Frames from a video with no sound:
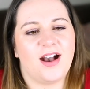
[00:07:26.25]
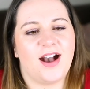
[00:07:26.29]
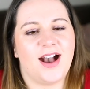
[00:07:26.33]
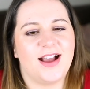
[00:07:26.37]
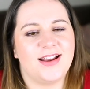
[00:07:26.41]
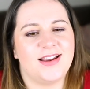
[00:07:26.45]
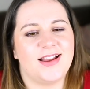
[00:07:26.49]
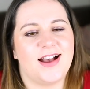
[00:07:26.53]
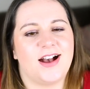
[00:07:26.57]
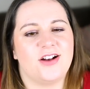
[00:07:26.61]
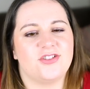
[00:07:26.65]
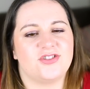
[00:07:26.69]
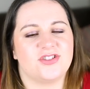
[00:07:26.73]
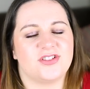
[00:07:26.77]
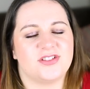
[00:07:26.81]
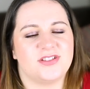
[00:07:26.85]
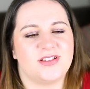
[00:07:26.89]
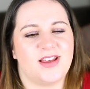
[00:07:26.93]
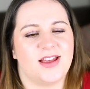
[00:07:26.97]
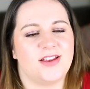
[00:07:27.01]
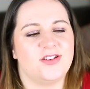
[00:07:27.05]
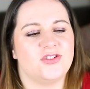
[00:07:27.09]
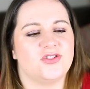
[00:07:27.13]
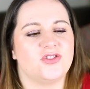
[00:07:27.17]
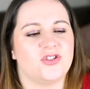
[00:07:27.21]
I now just
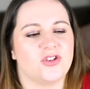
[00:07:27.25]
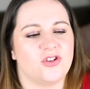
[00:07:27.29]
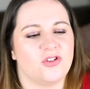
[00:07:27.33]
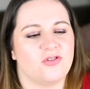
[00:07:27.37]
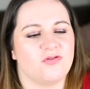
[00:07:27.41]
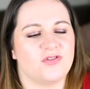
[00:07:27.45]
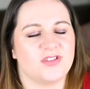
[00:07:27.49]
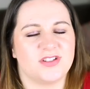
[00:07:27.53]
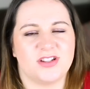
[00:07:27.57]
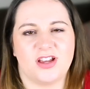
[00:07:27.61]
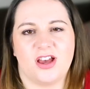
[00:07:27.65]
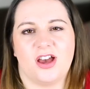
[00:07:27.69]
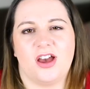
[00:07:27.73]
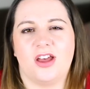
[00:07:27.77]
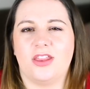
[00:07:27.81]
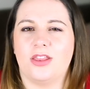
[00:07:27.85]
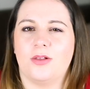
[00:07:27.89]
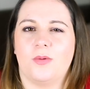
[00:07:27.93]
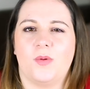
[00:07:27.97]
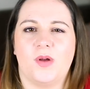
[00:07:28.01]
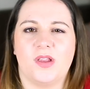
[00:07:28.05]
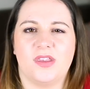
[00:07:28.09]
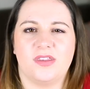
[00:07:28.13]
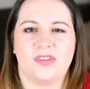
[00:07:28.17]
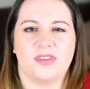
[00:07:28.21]
tend to return
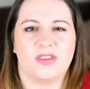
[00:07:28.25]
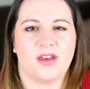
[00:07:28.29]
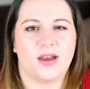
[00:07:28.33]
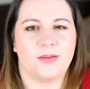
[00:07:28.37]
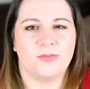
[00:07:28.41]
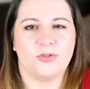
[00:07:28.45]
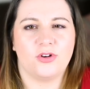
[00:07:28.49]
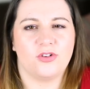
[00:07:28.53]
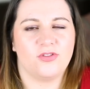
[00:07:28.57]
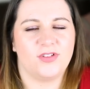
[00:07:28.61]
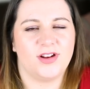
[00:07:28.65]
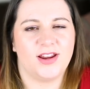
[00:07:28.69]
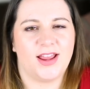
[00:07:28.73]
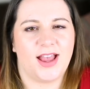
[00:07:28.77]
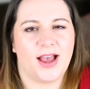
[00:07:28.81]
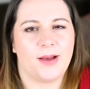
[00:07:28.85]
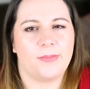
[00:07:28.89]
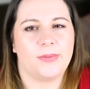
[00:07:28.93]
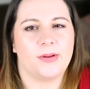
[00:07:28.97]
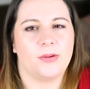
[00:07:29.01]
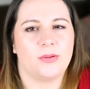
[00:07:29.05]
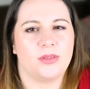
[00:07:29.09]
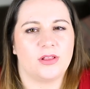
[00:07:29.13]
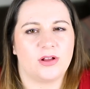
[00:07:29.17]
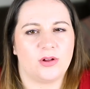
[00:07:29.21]
the ones that I'm not really
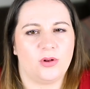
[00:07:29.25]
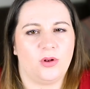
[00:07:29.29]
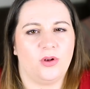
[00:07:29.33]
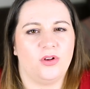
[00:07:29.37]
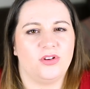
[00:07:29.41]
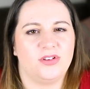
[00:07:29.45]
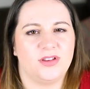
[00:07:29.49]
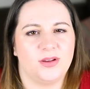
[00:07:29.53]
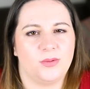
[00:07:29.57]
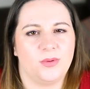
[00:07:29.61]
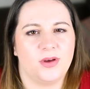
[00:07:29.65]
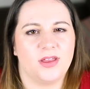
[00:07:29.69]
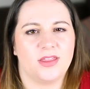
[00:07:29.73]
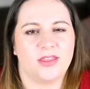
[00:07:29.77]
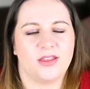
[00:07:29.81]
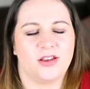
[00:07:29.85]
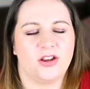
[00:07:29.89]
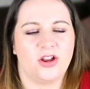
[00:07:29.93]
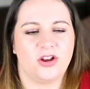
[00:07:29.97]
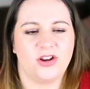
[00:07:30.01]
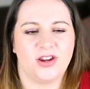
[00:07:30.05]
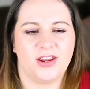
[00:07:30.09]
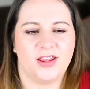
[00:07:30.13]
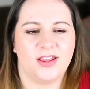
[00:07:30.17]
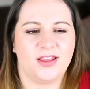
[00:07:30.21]
happy with the quality with
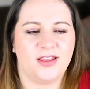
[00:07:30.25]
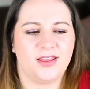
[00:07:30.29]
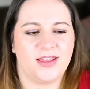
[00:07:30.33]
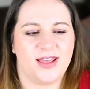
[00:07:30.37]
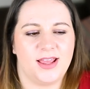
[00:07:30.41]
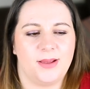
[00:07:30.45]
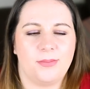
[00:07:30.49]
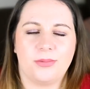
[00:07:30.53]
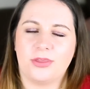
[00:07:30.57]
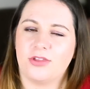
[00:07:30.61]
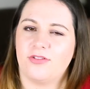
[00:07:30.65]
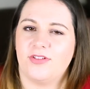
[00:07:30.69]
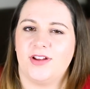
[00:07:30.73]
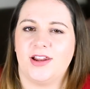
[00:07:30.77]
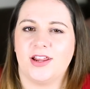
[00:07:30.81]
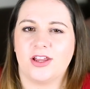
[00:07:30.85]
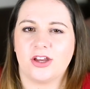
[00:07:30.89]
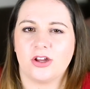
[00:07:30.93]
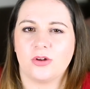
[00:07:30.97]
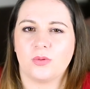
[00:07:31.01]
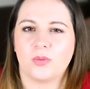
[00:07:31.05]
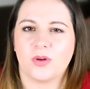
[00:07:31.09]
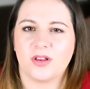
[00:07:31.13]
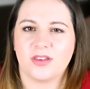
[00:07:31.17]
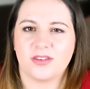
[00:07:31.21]
and only keep the really
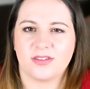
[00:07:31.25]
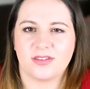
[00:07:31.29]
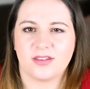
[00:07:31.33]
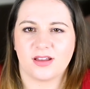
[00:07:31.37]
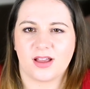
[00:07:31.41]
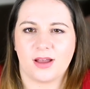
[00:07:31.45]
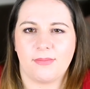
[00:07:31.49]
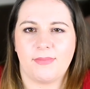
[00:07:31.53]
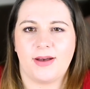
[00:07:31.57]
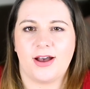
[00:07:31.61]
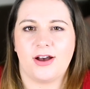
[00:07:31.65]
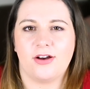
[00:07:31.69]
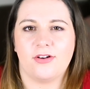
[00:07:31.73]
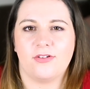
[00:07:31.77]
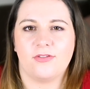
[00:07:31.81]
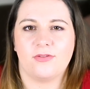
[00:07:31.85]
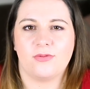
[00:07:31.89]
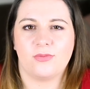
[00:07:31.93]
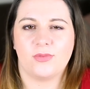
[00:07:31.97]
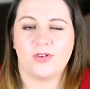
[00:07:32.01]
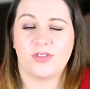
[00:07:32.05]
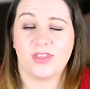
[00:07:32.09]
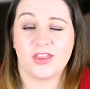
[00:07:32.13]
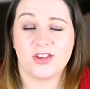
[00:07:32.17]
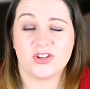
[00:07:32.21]
good ones that come
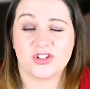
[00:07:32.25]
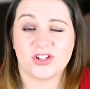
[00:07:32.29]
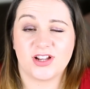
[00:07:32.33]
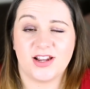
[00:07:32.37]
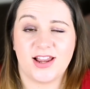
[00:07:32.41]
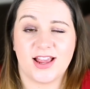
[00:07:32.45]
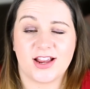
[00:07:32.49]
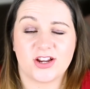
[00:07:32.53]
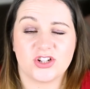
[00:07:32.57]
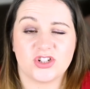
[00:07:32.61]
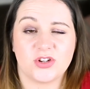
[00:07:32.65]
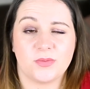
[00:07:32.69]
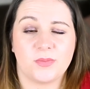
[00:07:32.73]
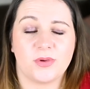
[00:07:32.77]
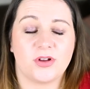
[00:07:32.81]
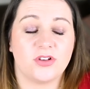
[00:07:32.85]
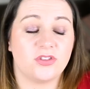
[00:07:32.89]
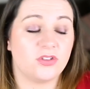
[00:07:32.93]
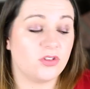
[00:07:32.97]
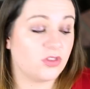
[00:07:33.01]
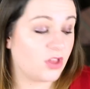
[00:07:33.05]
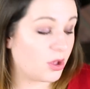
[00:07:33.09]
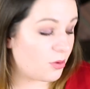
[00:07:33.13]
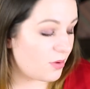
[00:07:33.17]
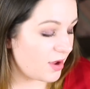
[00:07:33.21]
out with each collection
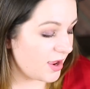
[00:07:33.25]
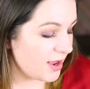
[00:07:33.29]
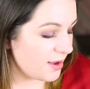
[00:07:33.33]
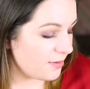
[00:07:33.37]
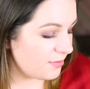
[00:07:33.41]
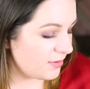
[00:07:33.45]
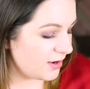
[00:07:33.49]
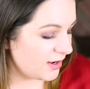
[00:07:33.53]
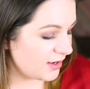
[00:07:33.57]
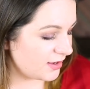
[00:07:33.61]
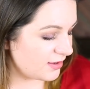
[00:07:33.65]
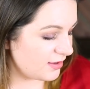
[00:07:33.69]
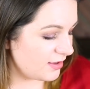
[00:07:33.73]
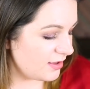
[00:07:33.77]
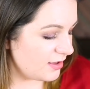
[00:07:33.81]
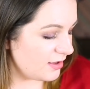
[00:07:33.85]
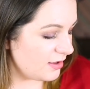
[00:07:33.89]
because although I am like